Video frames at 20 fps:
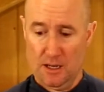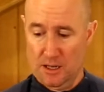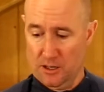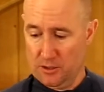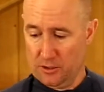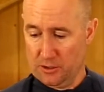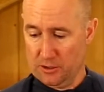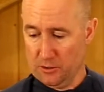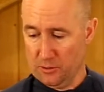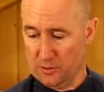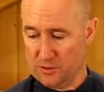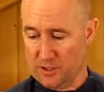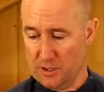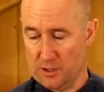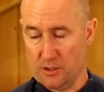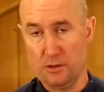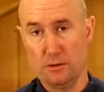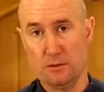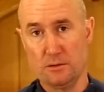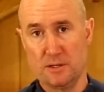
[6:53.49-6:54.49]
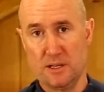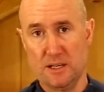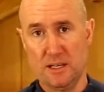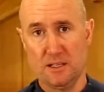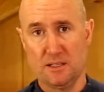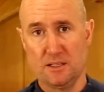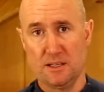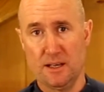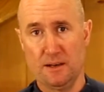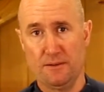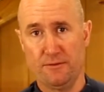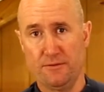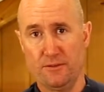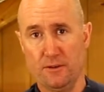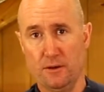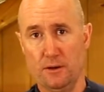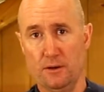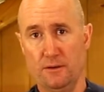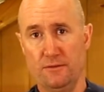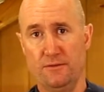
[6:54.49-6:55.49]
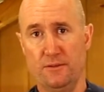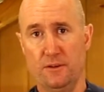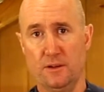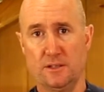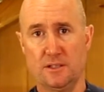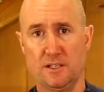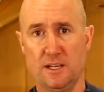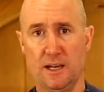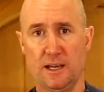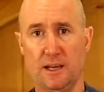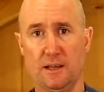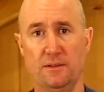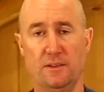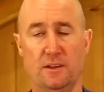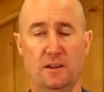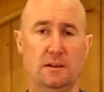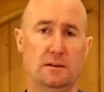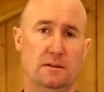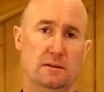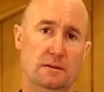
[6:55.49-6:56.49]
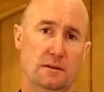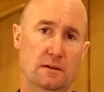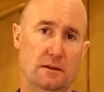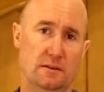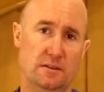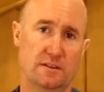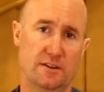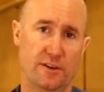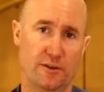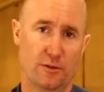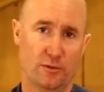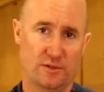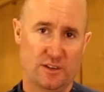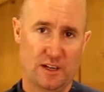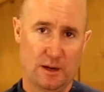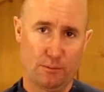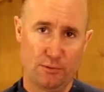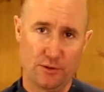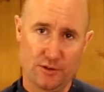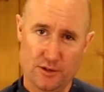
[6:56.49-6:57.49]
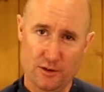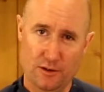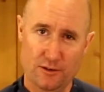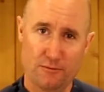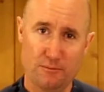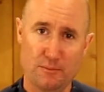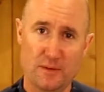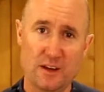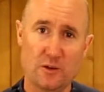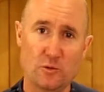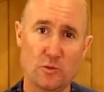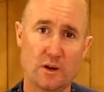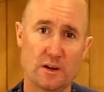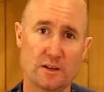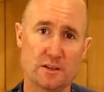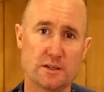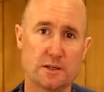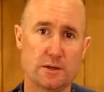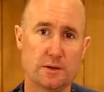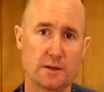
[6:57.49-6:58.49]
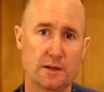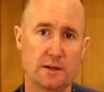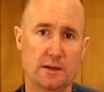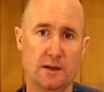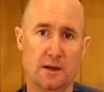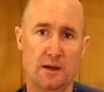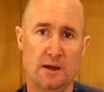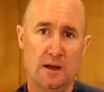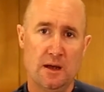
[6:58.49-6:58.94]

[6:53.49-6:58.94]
You can also use these then for checking the internal temperature of meat while it's cooking,